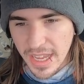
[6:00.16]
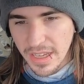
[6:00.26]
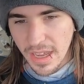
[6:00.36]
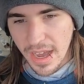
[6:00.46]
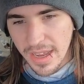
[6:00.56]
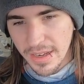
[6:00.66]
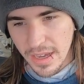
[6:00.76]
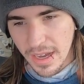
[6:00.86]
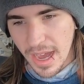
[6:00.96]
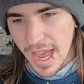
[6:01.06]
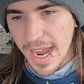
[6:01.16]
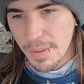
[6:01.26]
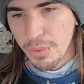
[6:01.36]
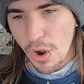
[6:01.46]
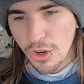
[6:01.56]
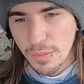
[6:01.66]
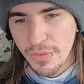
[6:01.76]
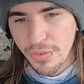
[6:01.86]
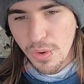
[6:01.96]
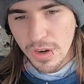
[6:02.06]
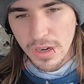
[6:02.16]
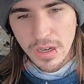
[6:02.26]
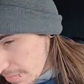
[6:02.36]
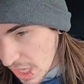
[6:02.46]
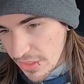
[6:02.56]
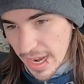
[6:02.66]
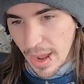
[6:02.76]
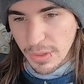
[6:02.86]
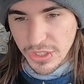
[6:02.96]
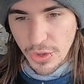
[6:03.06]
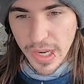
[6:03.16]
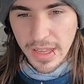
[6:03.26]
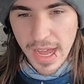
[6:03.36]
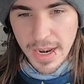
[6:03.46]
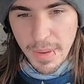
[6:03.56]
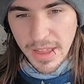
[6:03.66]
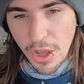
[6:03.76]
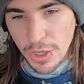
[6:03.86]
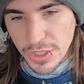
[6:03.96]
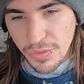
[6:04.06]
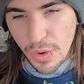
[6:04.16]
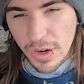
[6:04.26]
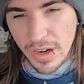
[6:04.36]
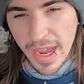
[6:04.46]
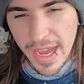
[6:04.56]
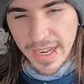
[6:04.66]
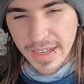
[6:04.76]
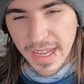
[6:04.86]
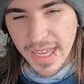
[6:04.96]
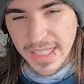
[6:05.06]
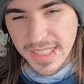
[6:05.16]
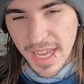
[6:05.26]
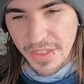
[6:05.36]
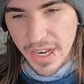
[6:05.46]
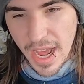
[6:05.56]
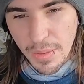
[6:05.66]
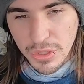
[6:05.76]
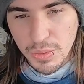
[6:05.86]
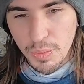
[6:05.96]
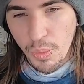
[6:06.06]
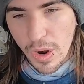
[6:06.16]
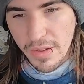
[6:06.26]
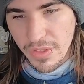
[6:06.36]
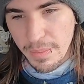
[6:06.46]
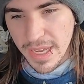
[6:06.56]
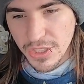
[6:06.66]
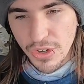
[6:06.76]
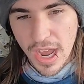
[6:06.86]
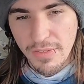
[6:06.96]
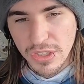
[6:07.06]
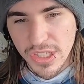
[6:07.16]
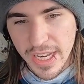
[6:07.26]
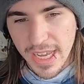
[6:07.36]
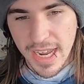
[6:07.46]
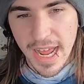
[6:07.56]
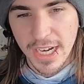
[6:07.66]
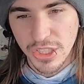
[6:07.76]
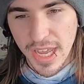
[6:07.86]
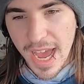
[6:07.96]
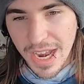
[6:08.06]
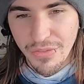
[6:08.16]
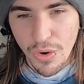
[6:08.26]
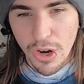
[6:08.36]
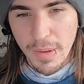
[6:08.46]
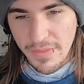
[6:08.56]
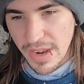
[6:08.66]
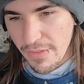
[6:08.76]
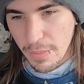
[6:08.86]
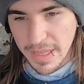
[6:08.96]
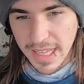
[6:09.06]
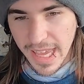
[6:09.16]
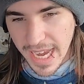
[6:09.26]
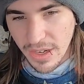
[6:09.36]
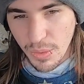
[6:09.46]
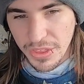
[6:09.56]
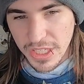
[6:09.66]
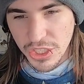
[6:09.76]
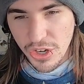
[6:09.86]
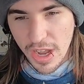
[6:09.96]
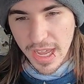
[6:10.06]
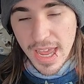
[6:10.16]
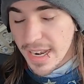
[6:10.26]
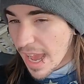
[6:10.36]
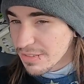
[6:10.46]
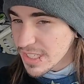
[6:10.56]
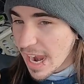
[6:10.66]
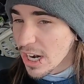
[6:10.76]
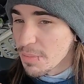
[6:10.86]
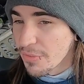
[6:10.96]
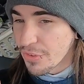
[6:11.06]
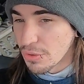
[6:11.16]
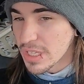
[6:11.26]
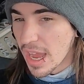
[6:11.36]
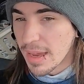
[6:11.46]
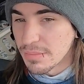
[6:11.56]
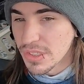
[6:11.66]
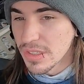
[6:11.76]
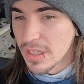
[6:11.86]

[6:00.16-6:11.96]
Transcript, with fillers: I had a broker before that I was doing a lot of my loads for, and he had said that I was one of the best drivers that he had actually had for him. I've never been late with this truck. Now, I've scared him a few times.